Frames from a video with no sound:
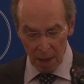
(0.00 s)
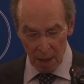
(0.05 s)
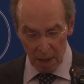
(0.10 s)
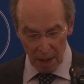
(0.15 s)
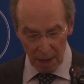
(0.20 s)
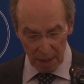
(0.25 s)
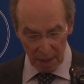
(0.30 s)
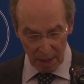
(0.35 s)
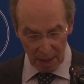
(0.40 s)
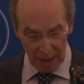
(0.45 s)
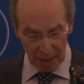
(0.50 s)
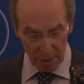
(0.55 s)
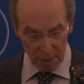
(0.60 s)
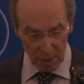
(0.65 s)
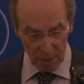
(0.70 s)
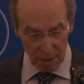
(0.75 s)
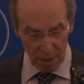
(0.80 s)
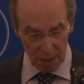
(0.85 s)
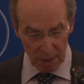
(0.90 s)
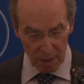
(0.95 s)
an
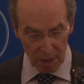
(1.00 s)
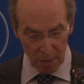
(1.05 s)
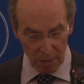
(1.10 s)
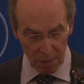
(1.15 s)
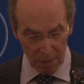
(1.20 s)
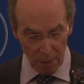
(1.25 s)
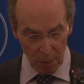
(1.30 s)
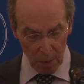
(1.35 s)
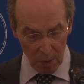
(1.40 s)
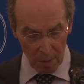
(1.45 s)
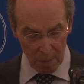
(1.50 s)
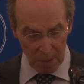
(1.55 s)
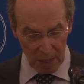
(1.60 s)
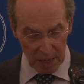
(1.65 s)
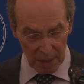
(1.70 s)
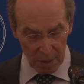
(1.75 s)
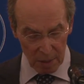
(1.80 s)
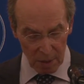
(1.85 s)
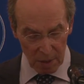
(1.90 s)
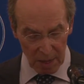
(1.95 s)
electorate that is informed
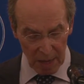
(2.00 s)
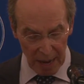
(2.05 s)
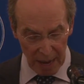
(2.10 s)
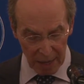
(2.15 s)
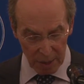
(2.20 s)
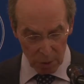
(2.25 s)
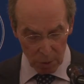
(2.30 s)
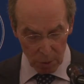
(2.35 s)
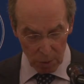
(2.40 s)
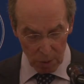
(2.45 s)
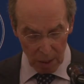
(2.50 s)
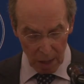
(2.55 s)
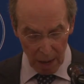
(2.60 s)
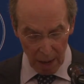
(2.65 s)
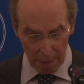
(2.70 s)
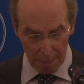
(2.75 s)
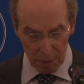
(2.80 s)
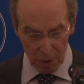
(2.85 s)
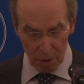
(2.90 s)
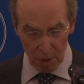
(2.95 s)
as to the actual
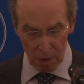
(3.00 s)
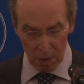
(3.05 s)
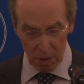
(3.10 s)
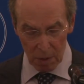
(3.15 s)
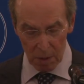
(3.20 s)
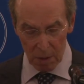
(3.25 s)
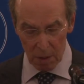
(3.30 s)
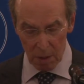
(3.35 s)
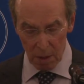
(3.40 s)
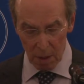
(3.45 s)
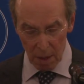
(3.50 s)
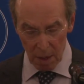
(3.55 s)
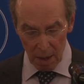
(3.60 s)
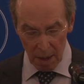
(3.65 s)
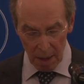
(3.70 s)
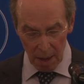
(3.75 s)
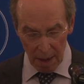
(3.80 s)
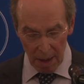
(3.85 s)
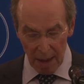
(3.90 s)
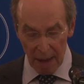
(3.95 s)
options,
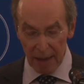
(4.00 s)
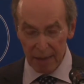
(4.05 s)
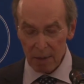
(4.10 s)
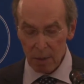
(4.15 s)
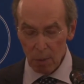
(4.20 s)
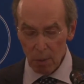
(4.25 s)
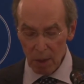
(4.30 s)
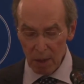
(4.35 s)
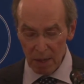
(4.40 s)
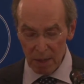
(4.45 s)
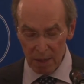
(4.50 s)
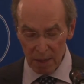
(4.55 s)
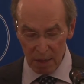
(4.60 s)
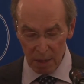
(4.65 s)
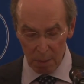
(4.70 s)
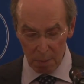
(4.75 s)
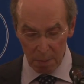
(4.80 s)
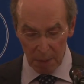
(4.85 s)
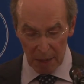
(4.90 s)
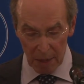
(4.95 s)
and a
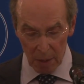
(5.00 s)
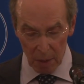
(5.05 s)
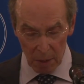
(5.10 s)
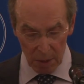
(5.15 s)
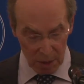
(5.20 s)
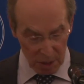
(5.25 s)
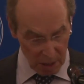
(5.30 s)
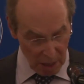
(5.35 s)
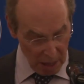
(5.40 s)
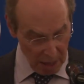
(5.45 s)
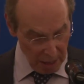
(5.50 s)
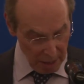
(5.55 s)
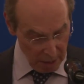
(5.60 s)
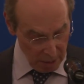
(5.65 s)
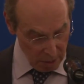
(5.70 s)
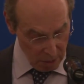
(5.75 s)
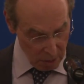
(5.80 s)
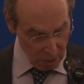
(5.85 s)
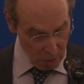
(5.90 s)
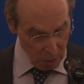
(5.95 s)
willingness by all
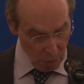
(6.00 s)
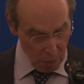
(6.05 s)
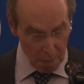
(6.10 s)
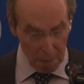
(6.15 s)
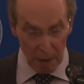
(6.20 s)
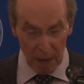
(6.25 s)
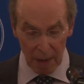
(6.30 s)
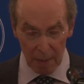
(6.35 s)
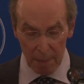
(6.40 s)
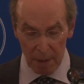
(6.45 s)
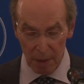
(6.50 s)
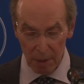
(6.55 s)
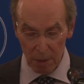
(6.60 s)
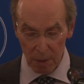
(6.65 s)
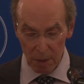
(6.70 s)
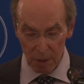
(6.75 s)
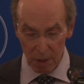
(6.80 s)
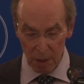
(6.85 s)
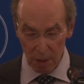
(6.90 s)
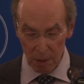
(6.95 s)
sides to abide by the
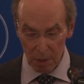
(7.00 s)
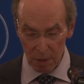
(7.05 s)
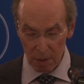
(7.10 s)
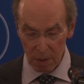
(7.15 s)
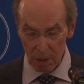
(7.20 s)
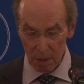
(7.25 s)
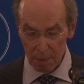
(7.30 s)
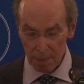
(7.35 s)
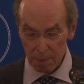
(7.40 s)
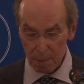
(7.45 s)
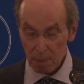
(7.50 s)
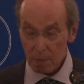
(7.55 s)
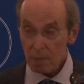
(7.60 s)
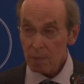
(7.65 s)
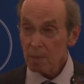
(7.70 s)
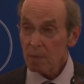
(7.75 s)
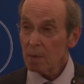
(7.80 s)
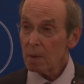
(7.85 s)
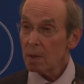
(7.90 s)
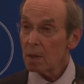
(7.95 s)
results.
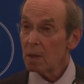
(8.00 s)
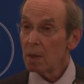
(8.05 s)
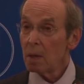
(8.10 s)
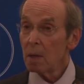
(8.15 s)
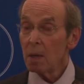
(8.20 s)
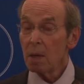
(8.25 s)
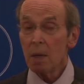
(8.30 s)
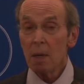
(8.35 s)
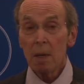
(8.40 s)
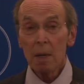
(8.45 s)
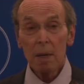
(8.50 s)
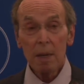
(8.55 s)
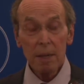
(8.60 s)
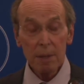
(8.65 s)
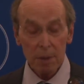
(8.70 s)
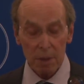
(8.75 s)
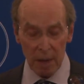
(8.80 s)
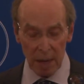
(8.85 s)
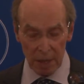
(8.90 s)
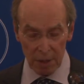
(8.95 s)

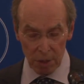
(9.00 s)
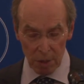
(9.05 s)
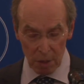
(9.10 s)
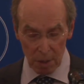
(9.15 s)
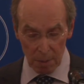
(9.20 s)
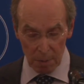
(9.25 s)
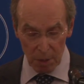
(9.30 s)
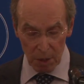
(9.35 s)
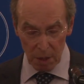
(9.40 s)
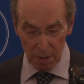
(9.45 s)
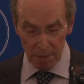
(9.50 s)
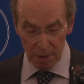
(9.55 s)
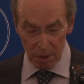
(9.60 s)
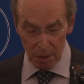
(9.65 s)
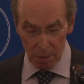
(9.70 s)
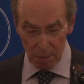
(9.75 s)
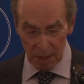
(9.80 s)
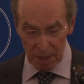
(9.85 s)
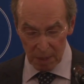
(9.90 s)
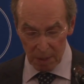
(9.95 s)
International
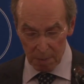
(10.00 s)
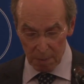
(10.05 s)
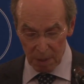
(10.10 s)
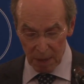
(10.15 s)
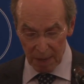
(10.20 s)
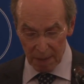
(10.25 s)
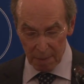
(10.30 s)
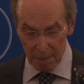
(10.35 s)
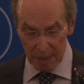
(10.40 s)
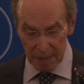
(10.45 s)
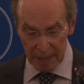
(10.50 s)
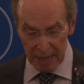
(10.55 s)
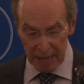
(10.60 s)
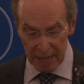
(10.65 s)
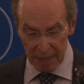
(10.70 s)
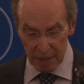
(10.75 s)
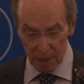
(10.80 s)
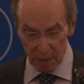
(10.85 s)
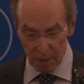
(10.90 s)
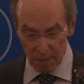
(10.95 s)
observers may supply the
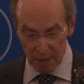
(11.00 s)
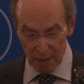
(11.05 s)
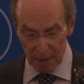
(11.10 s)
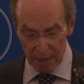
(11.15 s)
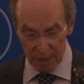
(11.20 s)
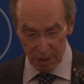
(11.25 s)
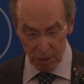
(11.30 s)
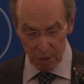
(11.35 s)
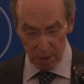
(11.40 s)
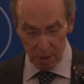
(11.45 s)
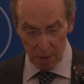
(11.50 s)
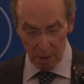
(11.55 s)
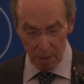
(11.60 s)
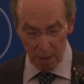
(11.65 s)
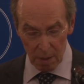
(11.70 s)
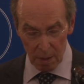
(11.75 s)
mechanics of election,